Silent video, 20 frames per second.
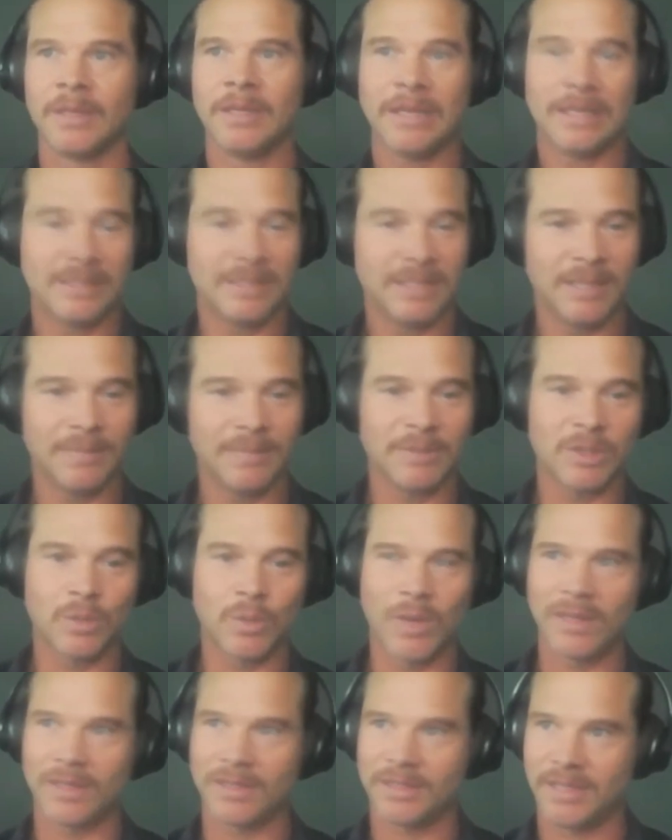a team that's
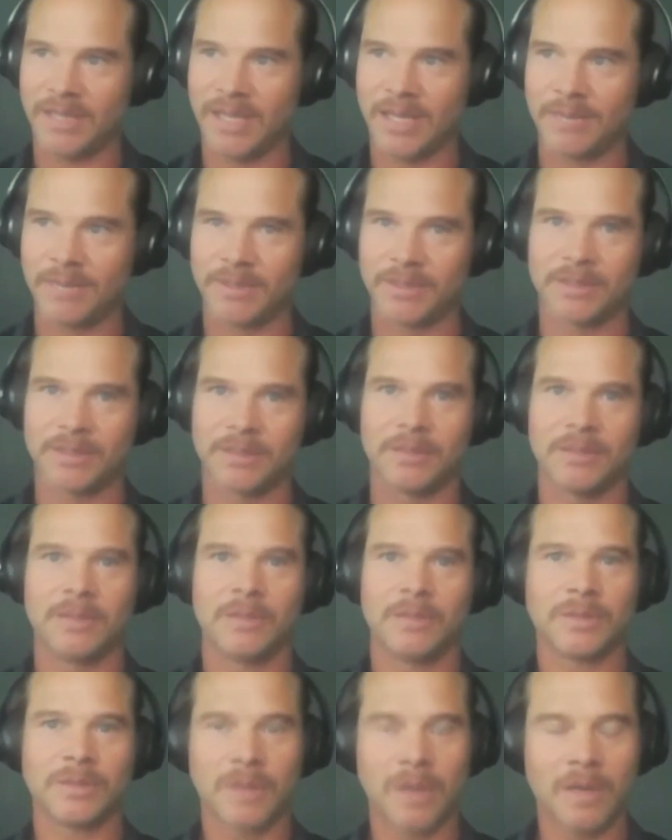well established,
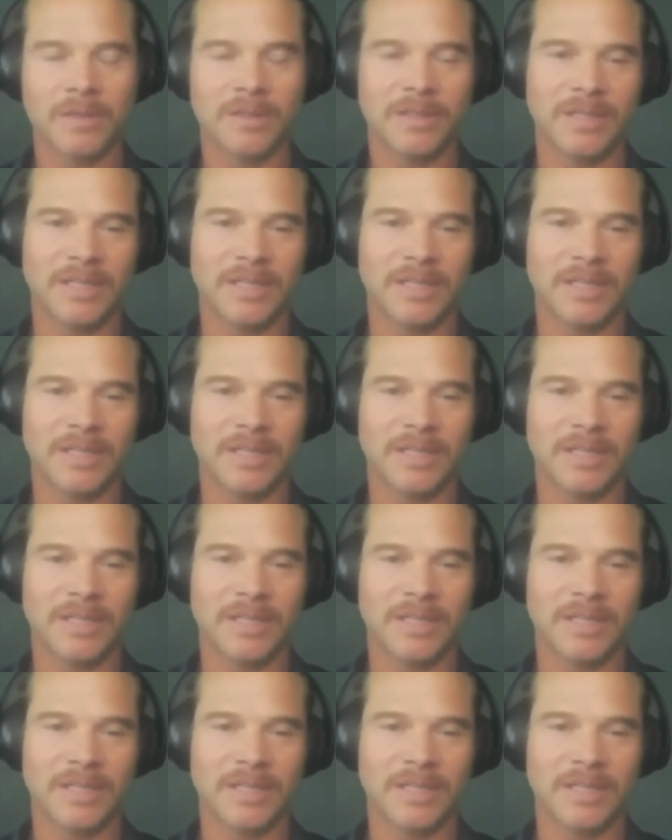with all the